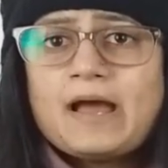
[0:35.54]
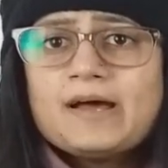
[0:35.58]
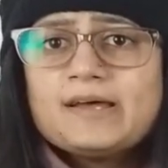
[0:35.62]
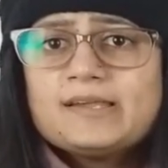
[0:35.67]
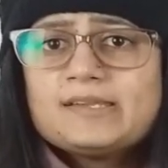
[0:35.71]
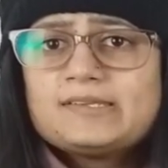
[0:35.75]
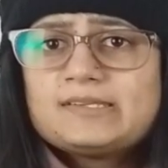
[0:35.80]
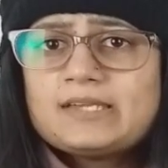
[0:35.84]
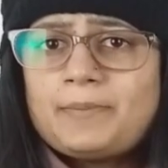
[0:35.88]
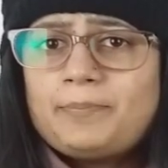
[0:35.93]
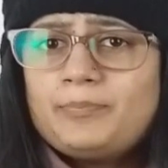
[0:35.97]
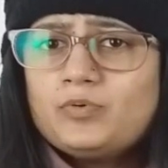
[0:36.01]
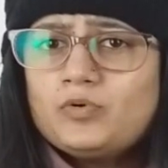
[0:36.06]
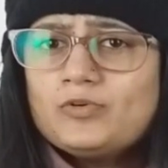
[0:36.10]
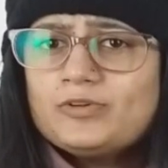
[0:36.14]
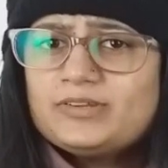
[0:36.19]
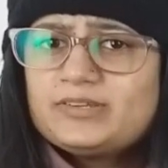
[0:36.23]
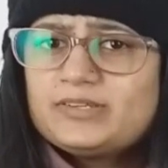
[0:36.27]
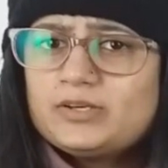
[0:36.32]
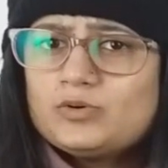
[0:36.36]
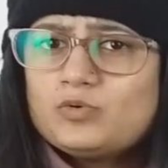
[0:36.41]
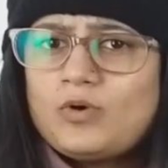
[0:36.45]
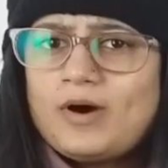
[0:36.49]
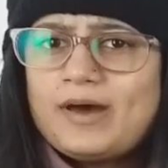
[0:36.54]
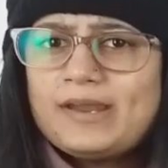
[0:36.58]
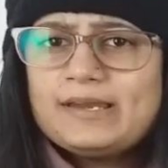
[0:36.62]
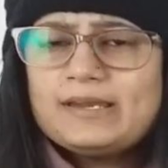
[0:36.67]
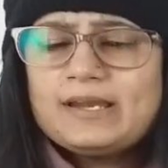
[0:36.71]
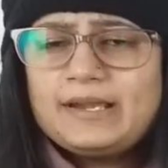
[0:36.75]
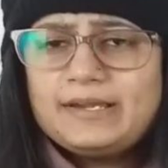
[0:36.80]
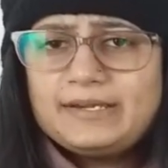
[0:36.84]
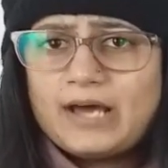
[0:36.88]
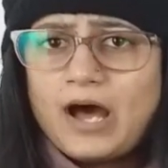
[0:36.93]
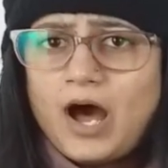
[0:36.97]
suppose you are
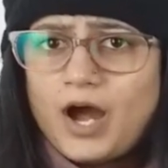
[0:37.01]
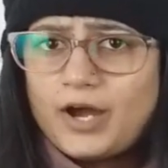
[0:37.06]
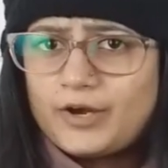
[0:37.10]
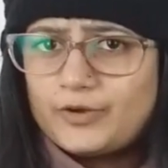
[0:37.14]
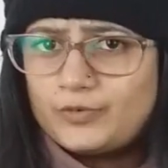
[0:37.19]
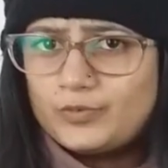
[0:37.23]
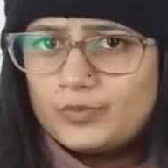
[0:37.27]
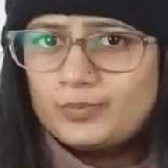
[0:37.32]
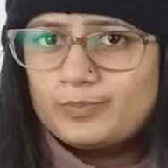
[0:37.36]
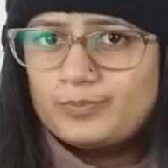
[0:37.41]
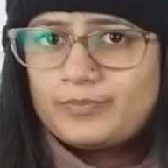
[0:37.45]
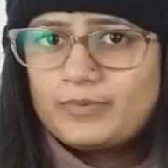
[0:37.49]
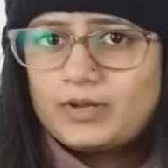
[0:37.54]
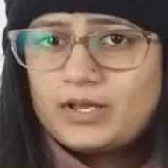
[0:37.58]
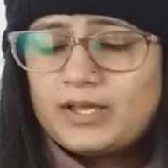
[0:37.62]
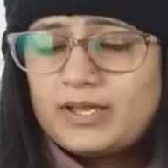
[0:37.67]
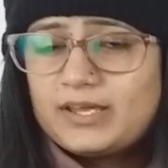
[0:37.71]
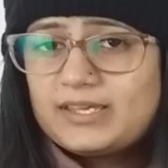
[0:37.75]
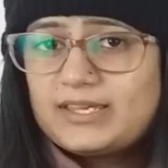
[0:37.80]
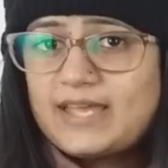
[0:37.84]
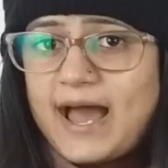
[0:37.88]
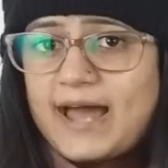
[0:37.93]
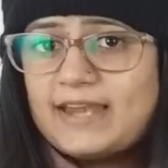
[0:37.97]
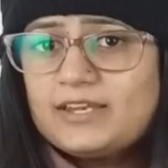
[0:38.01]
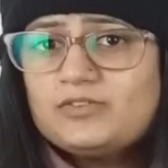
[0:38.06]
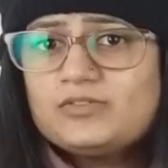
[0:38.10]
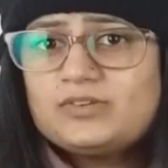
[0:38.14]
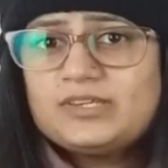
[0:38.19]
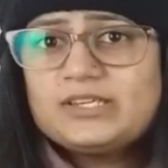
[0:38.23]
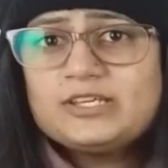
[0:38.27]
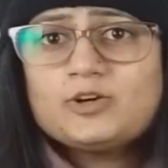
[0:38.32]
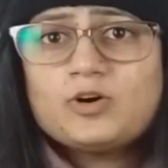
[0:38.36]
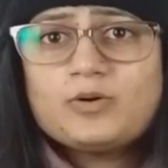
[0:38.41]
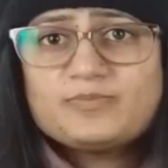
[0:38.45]
in a dark room can you
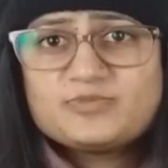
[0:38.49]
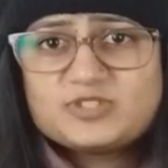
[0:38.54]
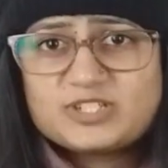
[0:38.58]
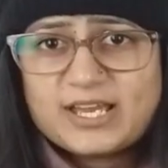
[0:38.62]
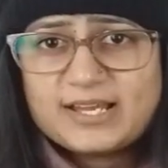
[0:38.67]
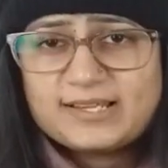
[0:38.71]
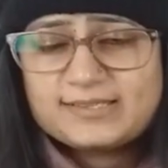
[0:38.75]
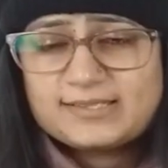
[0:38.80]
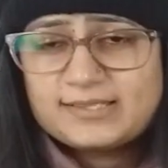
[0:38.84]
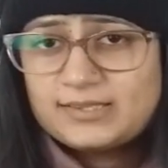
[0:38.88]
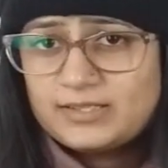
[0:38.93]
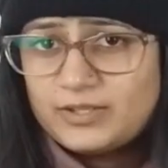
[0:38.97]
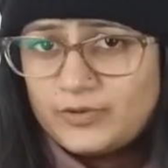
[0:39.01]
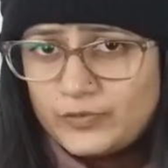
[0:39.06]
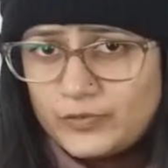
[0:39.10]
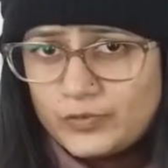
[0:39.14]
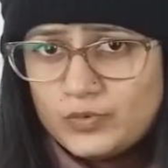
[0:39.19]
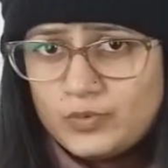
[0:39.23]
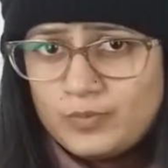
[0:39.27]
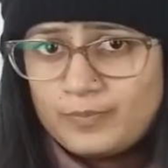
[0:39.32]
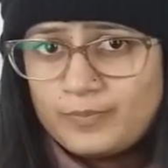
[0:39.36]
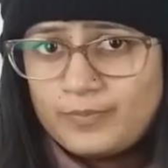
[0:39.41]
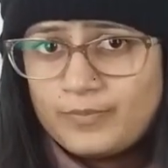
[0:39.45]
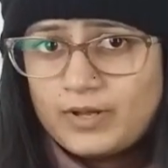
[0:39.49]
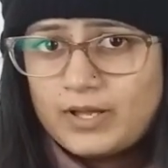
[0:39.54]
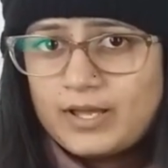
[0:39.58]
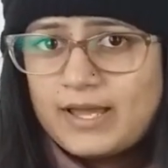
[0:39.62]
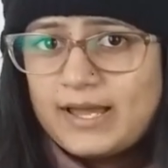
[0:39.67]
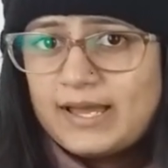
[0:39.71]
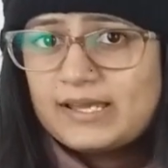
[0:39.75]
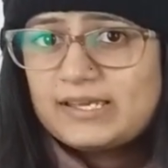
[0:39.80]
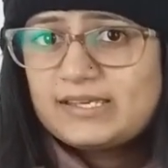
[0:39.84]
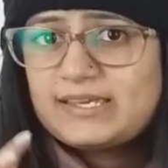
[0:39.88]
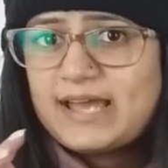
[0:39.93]
see objects in the room?
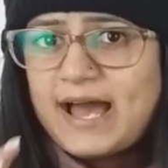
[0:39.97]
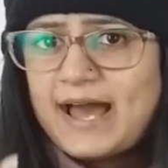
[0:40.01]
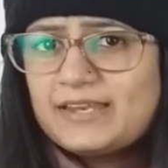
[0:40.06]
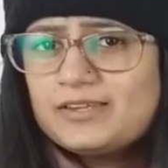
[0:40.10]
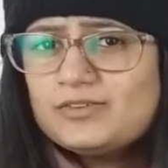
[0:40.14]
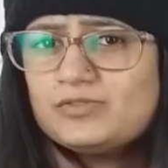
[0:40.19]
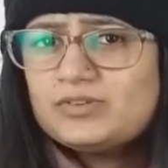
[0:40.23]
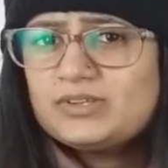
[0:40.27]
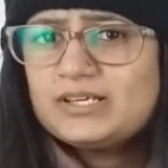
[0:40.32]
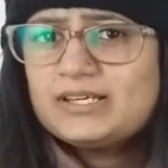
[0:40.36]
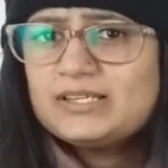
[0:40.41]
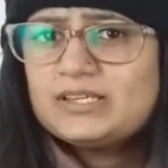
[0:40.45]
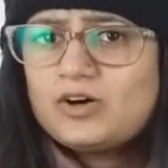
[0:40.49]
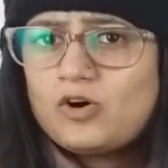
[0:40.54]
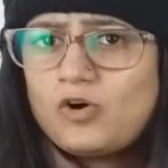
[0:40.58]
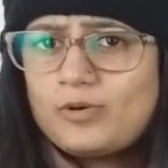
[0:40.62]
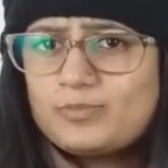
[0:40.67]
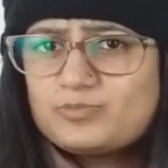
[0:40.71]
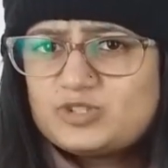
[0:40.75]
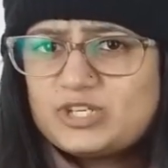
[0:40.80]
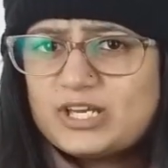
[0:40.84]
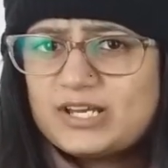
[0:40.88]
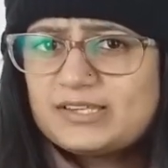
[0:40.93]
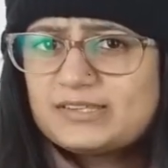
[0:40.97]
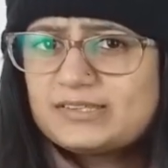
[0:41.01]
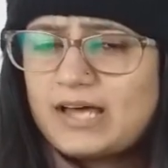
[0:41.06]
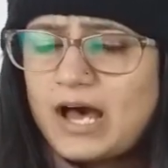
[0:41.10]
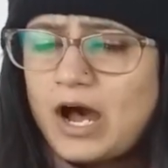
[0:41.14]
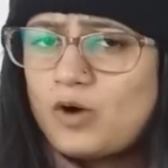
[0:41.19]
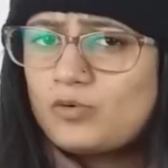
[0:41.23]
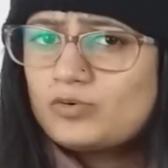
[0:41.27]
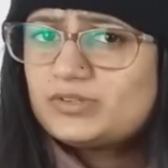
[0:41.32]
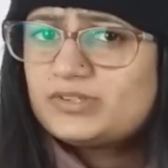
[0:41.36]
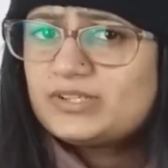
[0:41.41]
Can you see the objects
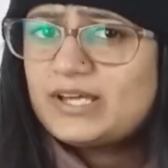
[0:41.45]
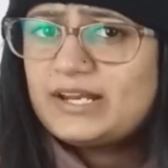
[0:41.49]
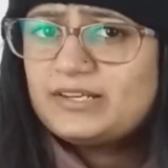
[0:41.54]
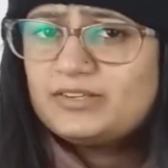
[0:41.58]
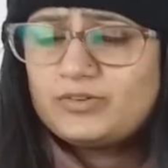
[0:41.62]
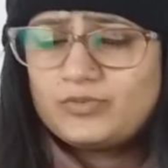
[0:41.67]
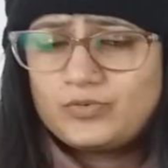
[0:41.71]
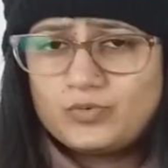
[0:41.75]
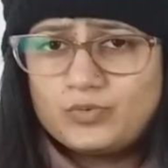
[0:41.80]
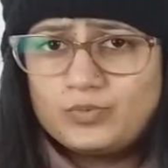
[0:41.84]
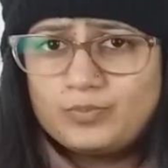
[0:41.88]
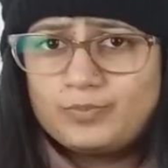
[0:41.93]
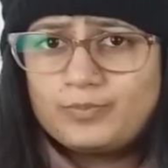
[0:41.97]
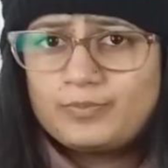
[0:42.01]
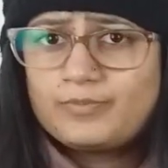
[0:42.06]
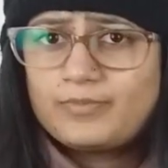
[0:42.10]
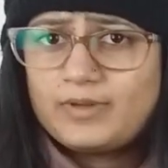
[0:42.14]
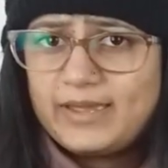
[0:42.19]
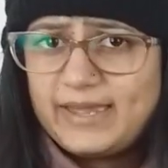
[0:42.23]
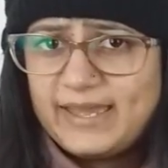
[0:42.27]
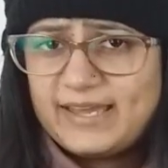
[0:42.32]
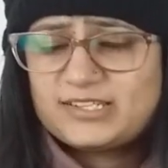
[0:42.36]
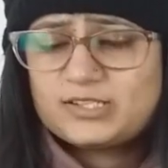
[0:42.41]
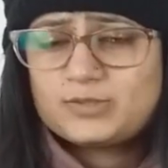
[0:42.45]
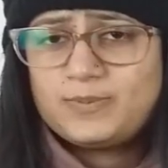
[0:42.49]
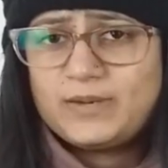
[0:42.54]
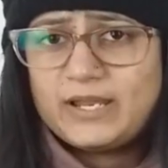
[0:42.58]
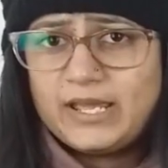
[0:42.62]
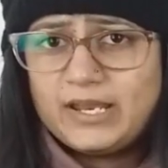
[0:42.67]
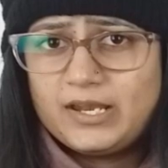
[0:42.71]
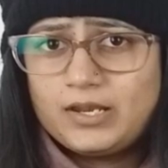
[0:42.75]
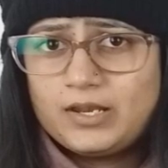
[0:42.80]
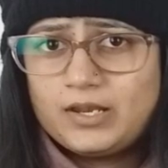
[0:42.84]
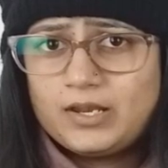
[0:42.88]
outside the room?
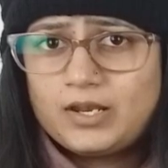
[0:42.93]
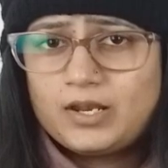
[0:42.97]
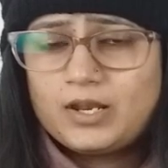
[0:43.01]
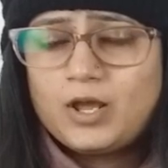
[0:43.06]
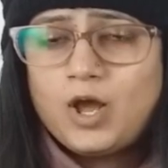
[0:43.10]
Explain.